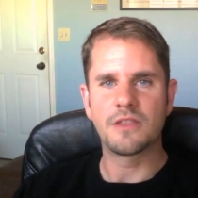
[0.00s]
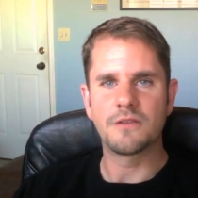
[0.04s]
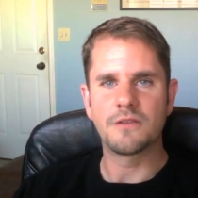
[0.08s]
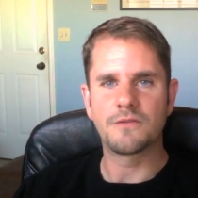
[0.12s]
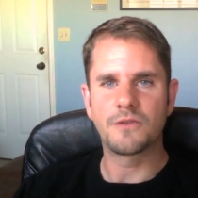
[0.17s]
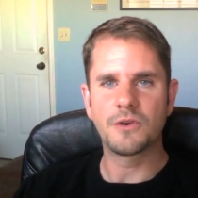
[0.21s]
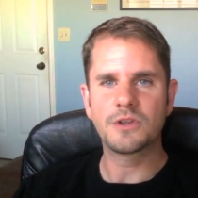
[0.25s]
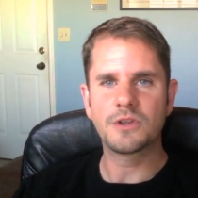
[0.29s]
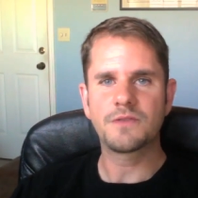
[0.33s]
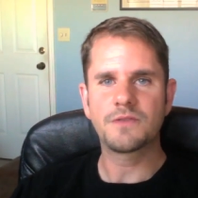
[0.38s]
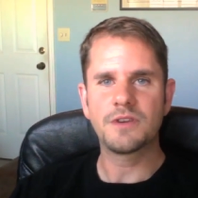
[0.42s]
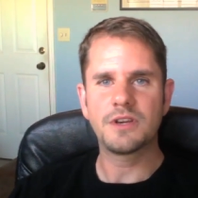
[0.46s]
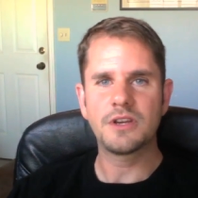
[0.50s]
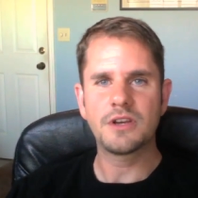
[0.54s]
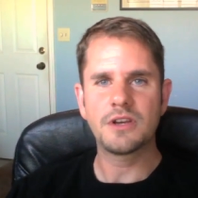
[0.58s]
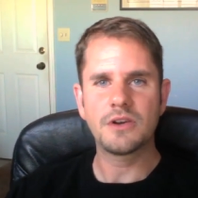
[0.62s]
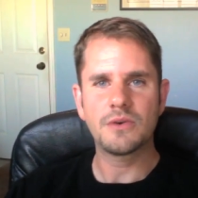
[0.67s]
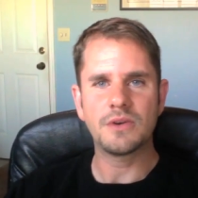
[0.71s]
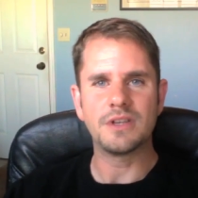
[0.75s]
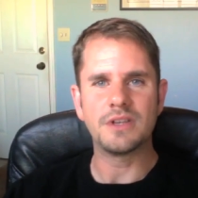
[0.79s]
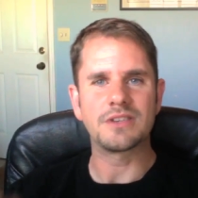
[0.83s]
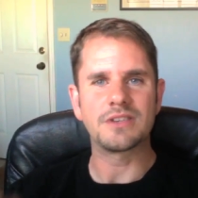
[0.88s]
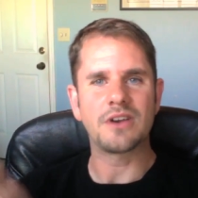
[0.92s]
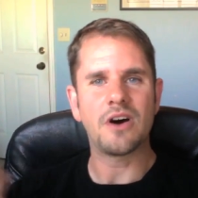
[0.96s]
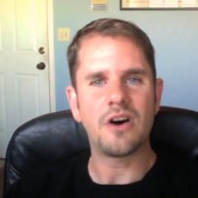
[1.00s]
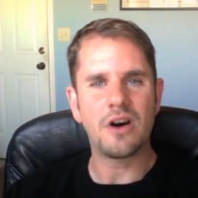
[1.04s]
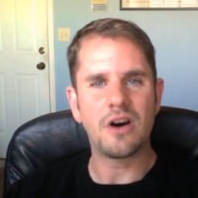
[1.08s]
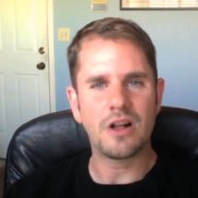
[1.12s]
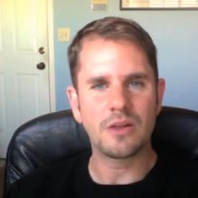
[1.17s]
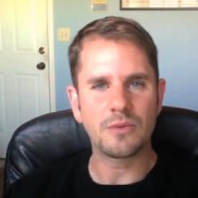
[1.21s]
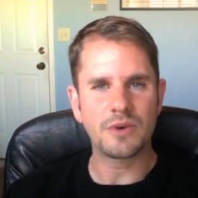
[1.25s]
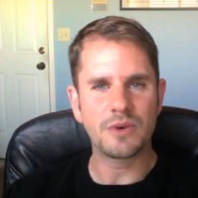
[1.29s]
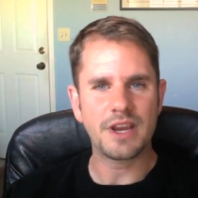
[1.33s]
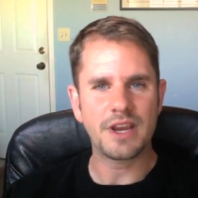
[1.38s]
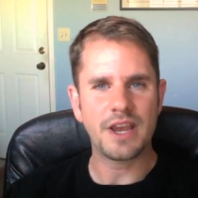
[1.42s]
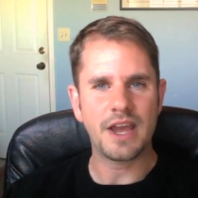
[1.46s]
The first video is
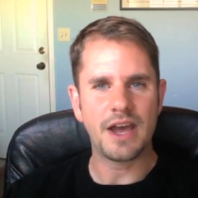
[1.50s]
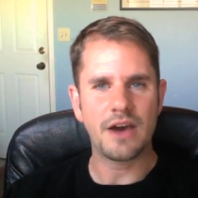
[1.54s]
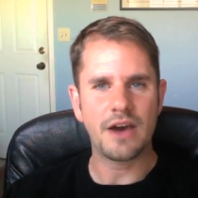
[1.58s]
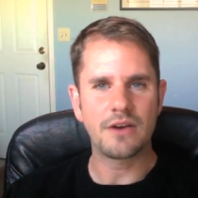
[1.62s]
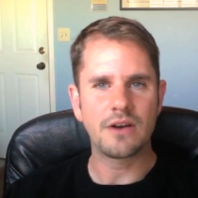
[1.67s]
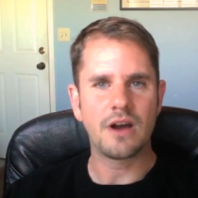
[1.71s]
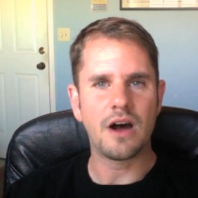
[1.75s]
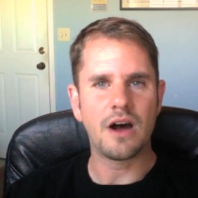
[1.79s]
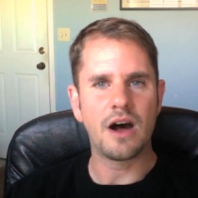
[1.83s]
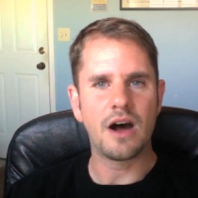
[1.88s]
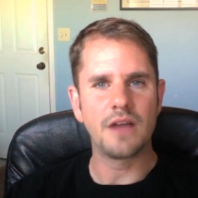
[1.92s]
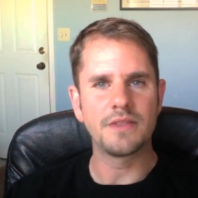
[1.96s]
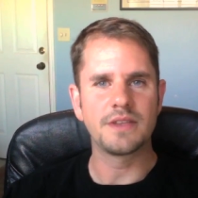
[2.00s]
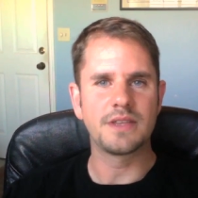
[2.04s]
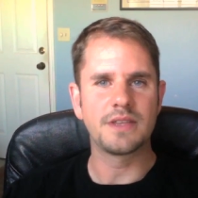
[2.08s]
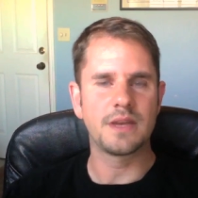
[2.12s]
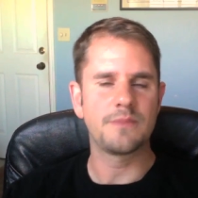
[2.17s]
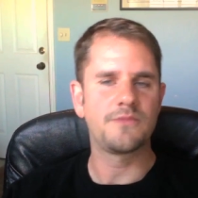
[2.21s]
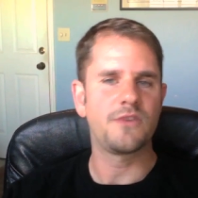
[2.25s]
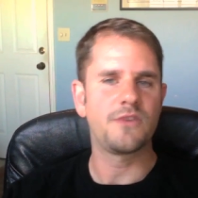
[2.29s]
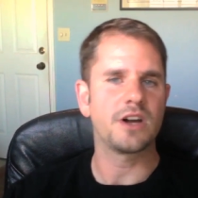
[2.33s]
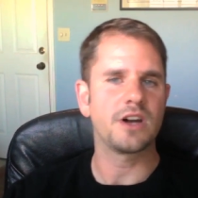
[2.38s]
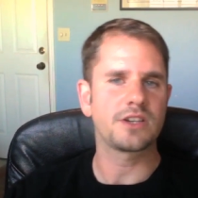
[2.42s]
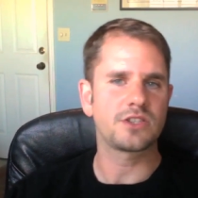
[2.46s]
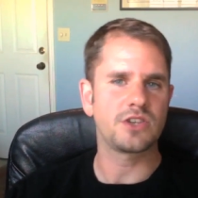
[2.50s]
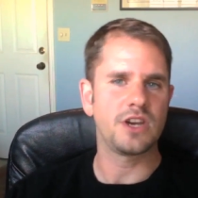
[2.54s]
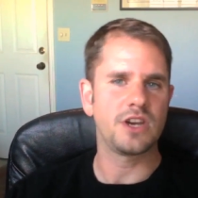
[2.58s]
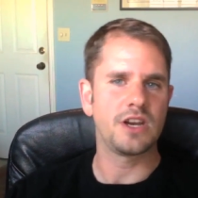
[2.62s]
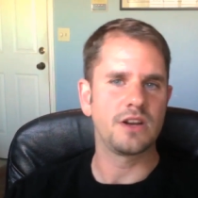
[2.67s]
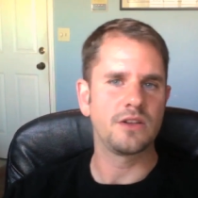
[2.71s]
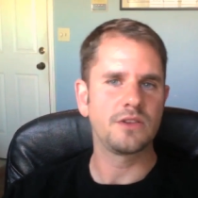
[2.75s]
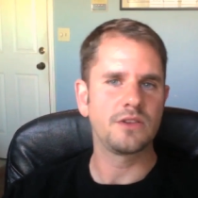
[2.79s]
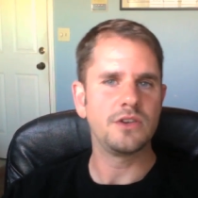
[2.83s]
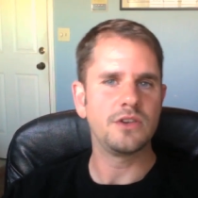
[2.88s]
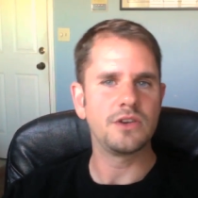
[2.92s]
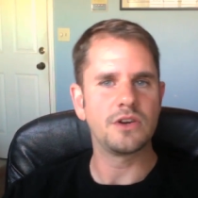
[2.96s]
already out on the DepFox
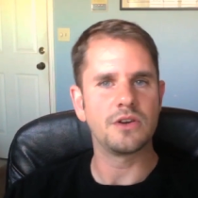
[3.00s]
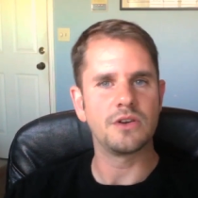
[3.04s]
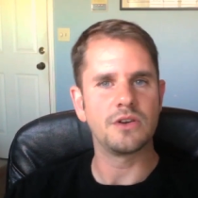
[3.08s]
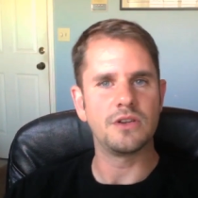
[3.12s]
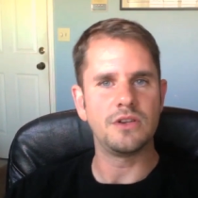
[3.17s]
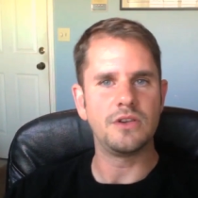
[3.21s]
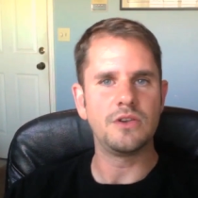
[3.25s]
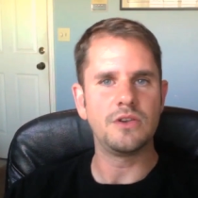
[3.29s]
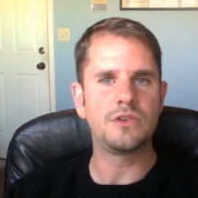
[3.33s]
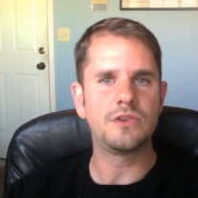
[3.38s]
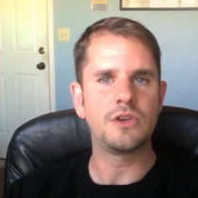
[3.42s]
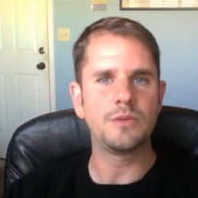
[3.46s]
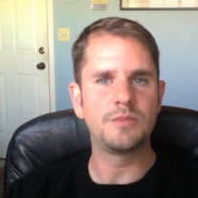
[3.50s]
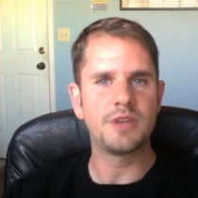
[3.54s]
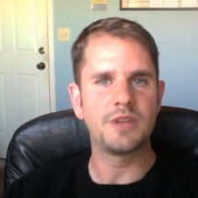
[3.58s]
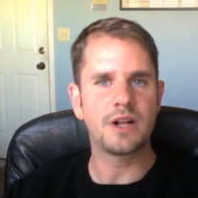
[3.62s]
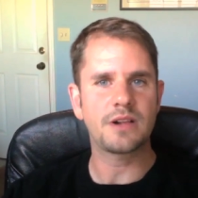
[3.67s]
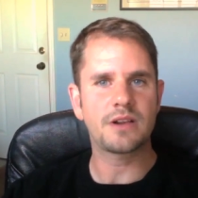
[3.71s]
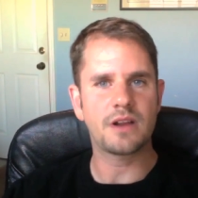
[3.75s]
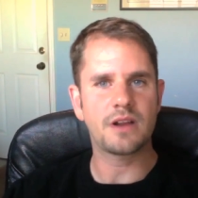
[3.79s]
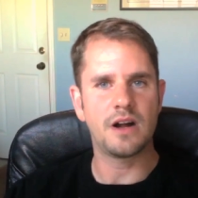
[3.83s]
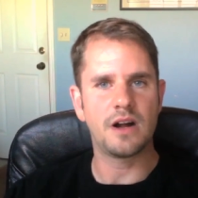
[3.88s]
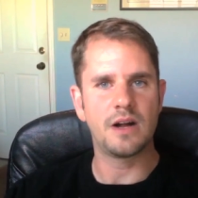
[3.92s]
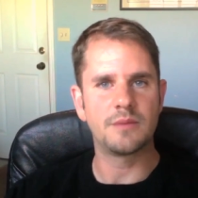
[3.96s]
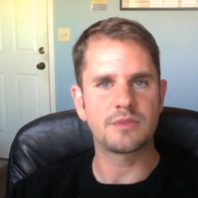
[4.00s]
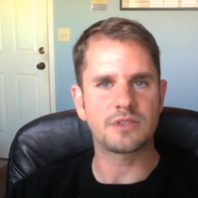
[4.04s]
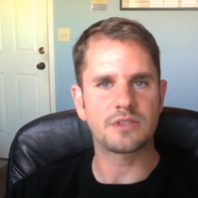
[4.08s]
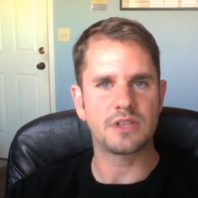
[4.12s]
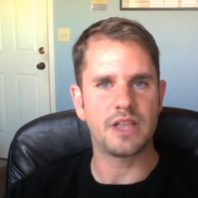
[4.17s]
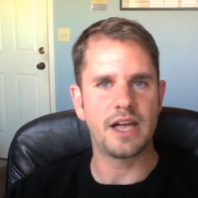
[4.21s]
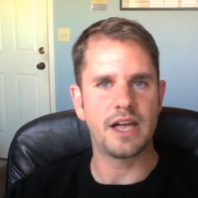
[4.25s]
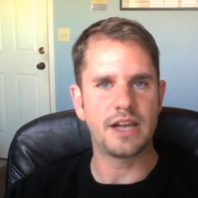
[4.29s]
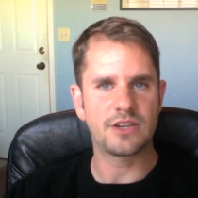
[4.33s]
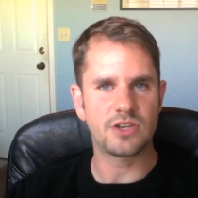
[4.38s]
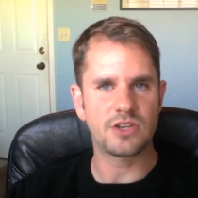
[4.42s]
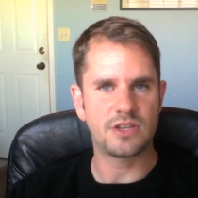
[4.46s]
channel. You go to youtube.com
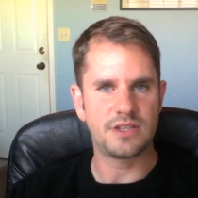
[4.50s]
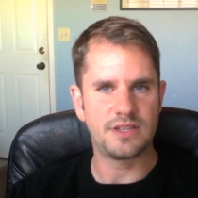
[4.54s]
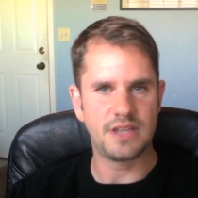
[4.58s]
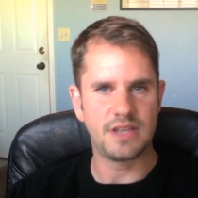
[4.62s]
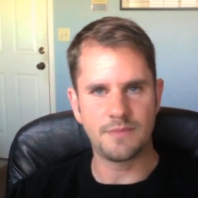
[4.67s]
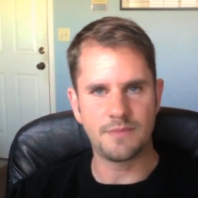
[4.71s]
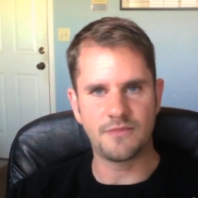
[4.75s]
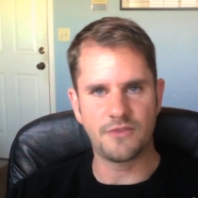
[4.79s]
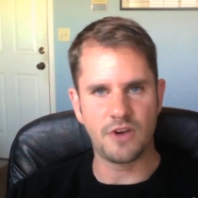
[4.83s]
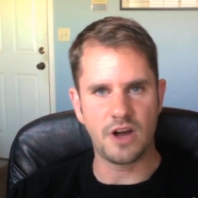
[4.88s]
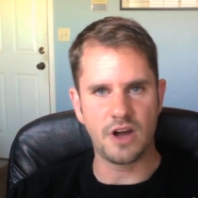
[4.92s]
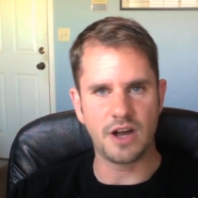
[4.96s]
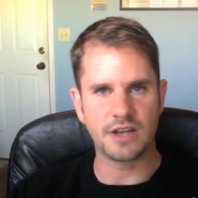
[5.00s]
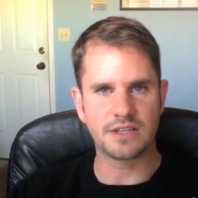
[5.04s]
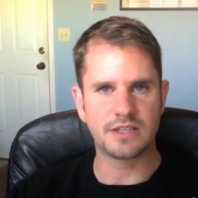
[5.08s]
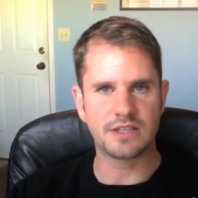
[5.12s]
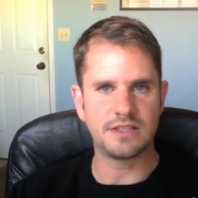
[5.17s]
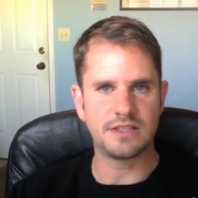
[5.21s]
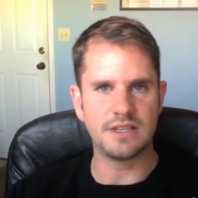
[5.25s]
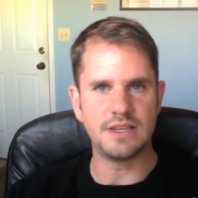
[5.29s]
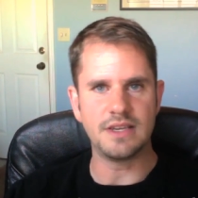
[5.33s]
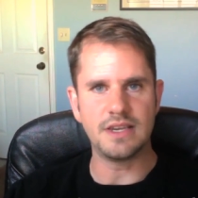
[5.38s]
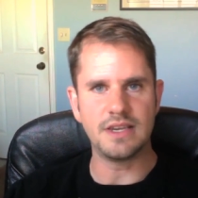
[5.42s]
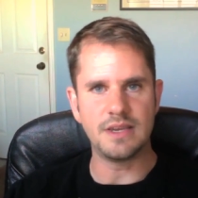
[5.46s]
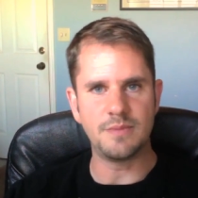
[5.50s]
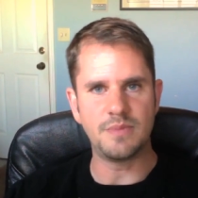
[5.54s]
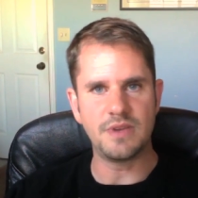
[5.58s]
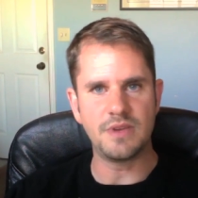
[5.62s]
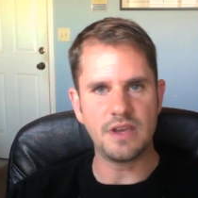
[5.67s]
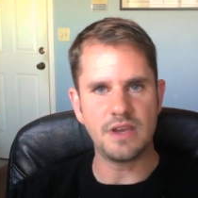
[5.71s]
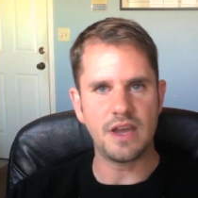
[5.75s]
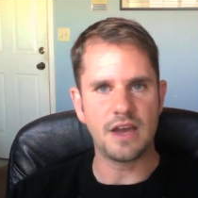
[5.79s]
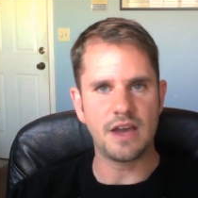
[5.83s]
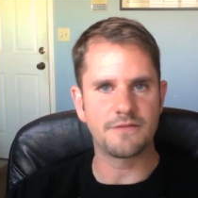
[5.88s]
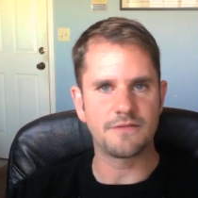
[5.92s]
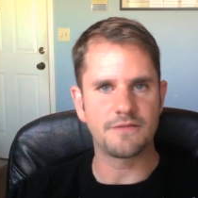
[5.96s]
slash DepFox,
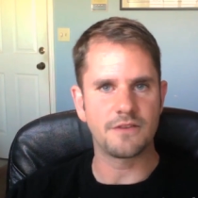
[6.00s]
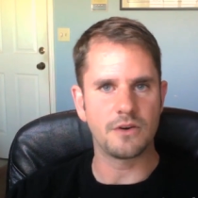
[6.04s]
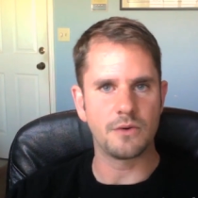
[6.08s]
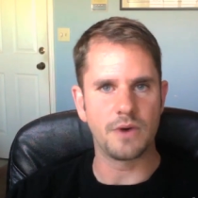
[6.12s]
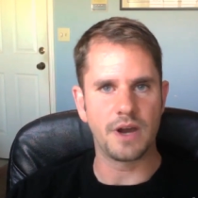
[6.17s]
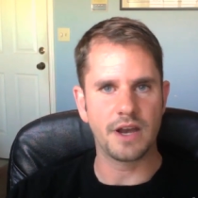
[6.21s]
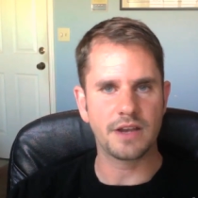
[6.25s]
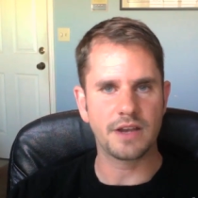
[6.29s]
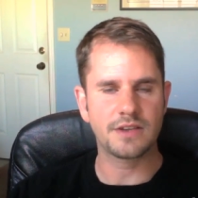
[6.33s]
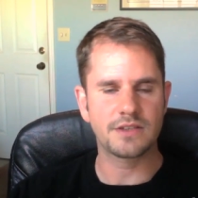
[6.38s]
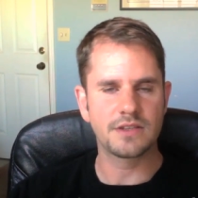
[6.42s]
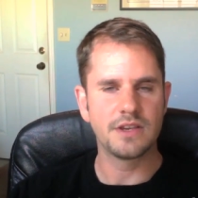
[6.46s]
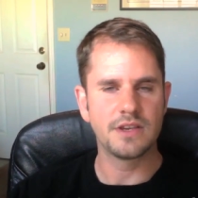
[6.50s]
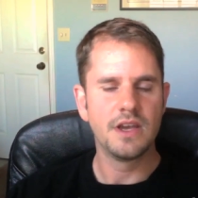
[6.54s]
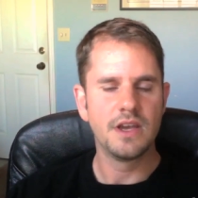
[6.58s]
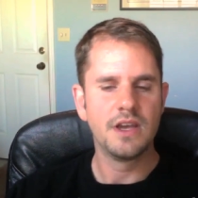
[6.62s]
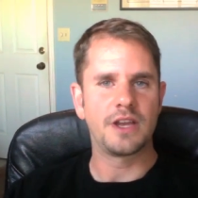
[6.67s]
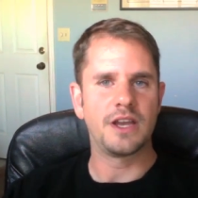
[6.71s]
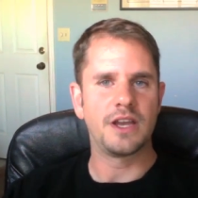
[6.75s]
D-E-P-F-O-X,